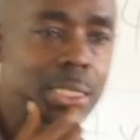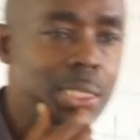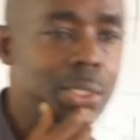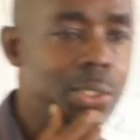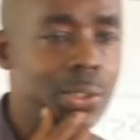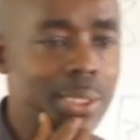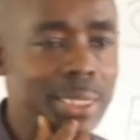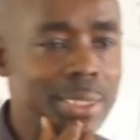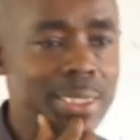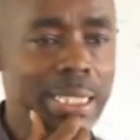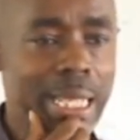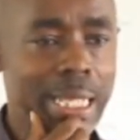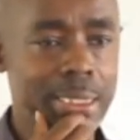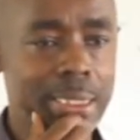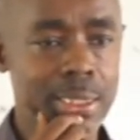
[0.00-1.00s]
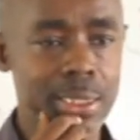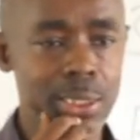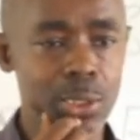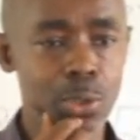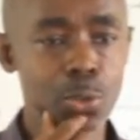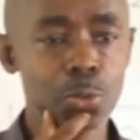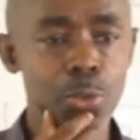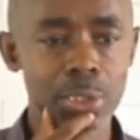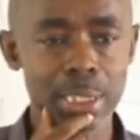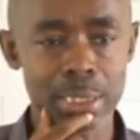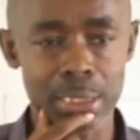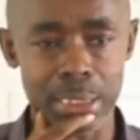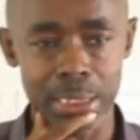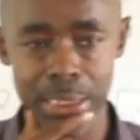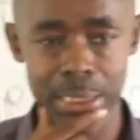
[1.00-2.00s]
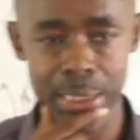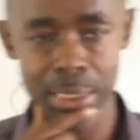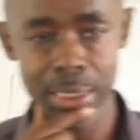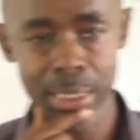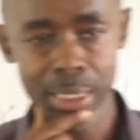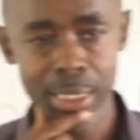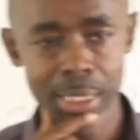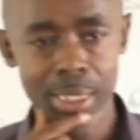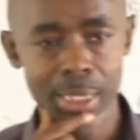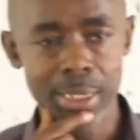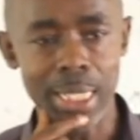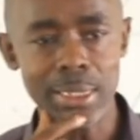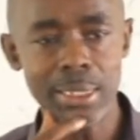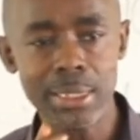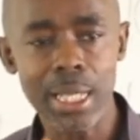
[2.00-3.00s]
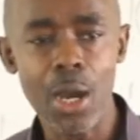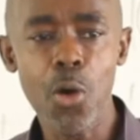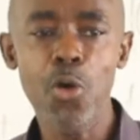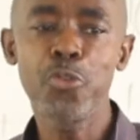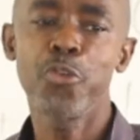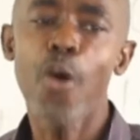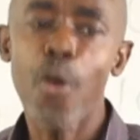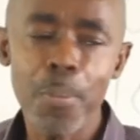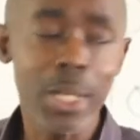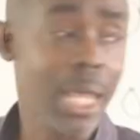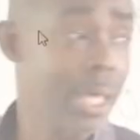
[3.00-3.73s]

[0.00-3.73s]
on the slide, you notice it. That our formula